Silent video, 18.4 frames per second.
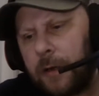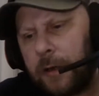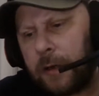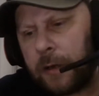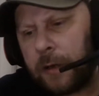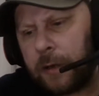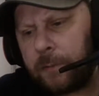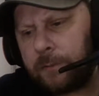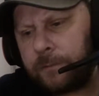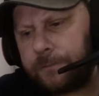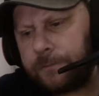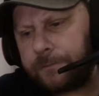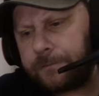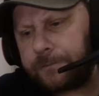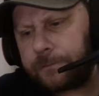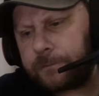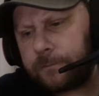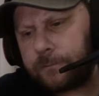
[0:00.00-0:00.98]
Um,
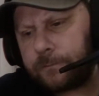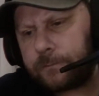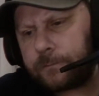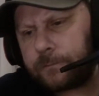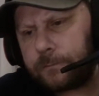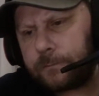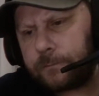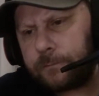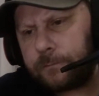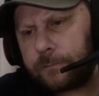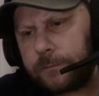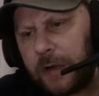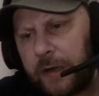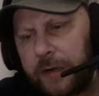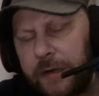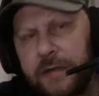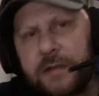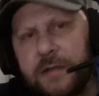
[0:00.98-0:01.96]

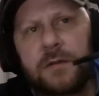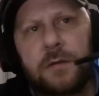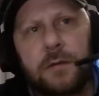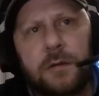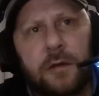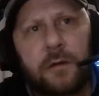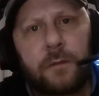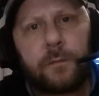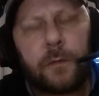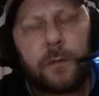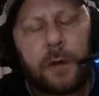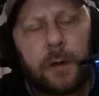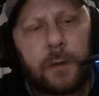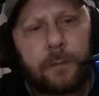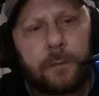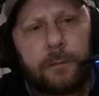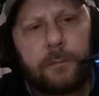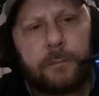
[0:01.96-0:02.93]
and it took
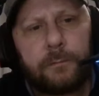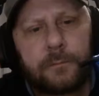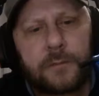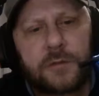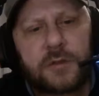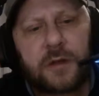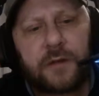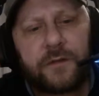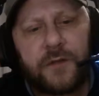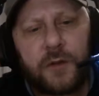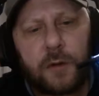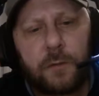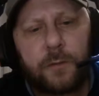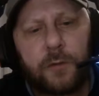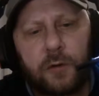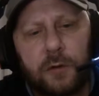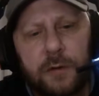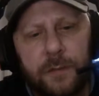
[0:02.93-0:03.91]
a few
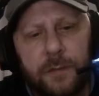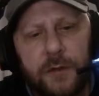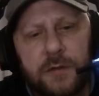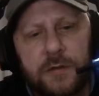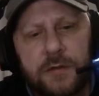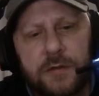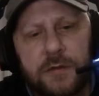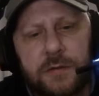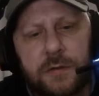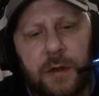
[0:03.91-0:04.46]
appointments.